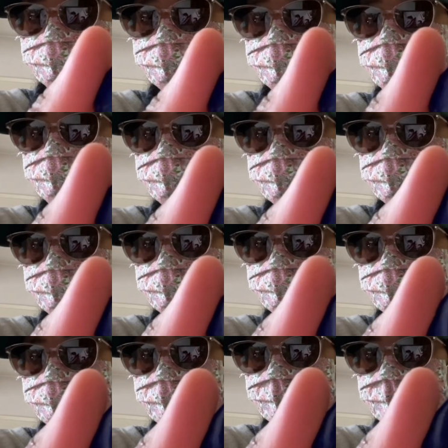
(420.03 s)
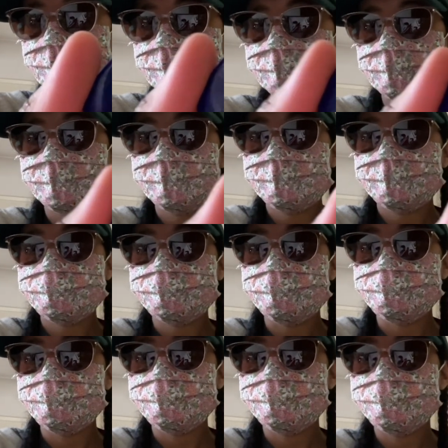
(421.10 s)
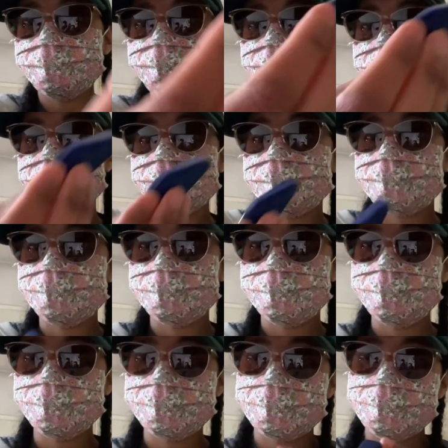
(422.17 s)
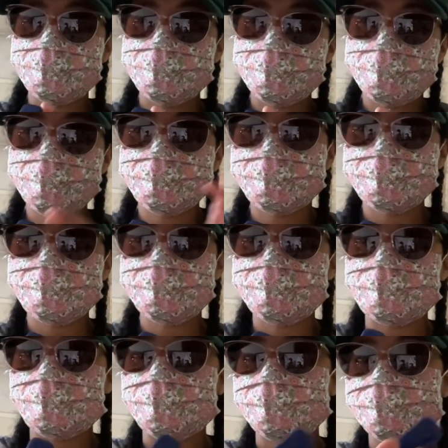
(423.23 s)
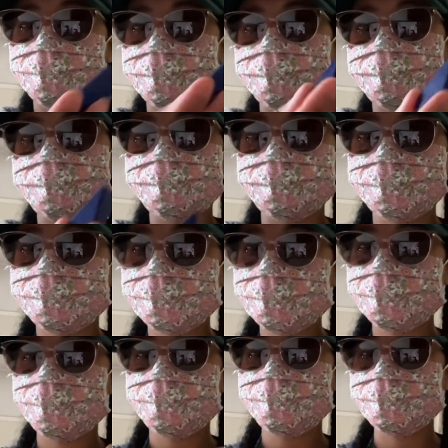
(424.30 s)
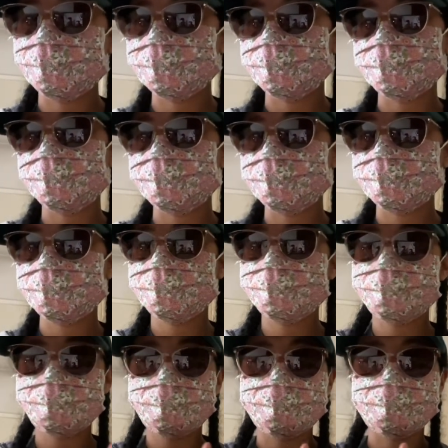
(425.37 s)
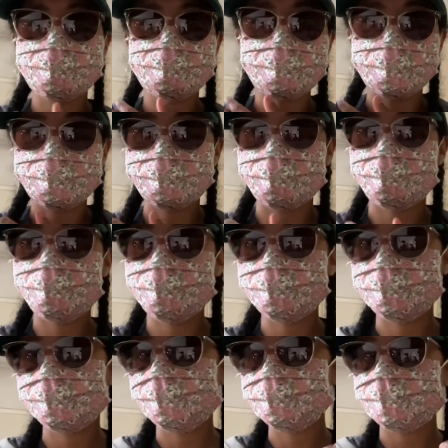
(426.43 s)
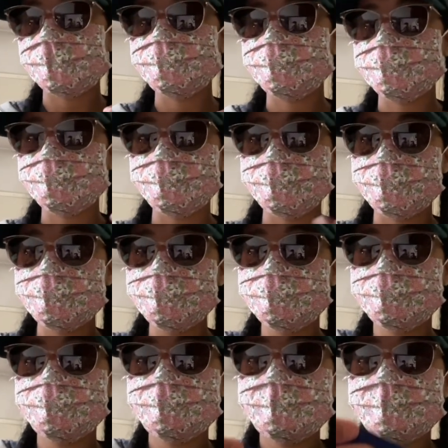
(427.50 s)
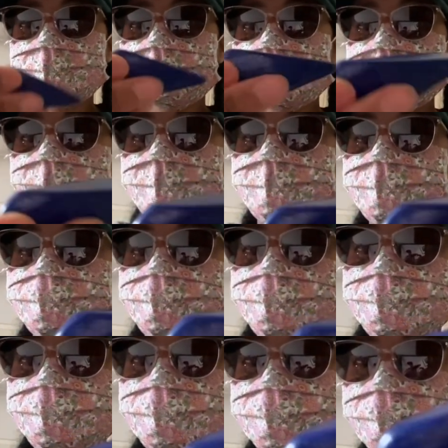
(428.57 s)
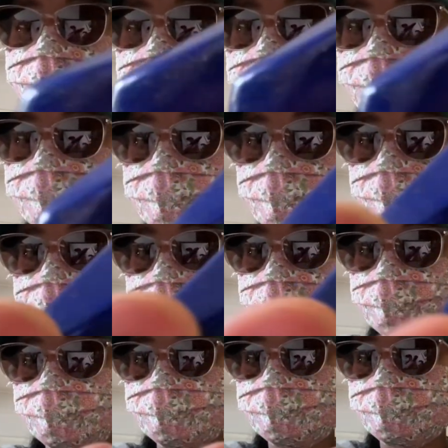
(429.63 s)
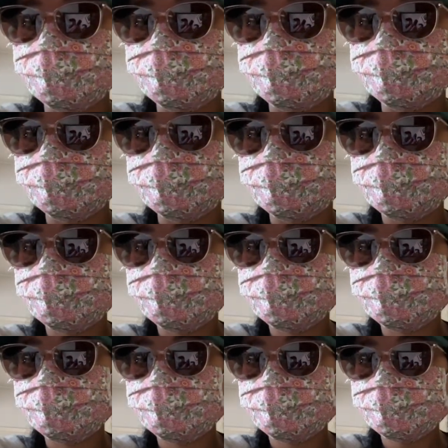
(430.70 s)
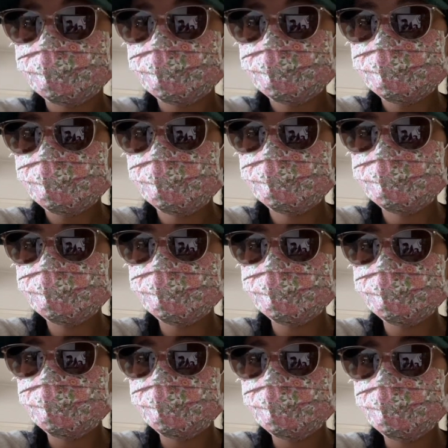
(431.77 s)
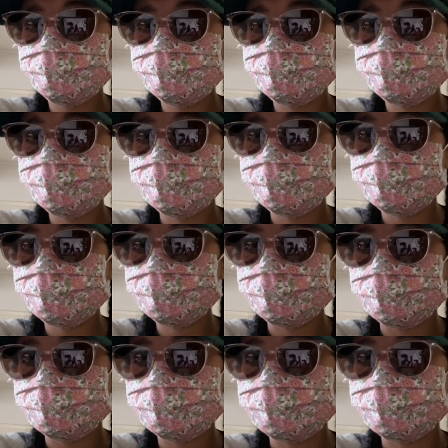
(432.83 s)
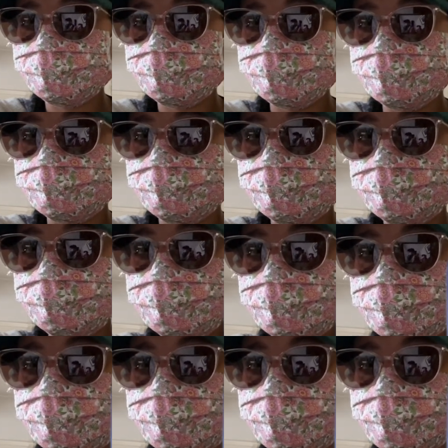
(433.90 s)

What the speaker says: real stone. So normally you see that as a trinket or charm added to the piece. So this is one example of stone, and it's got some gold dust in it as well.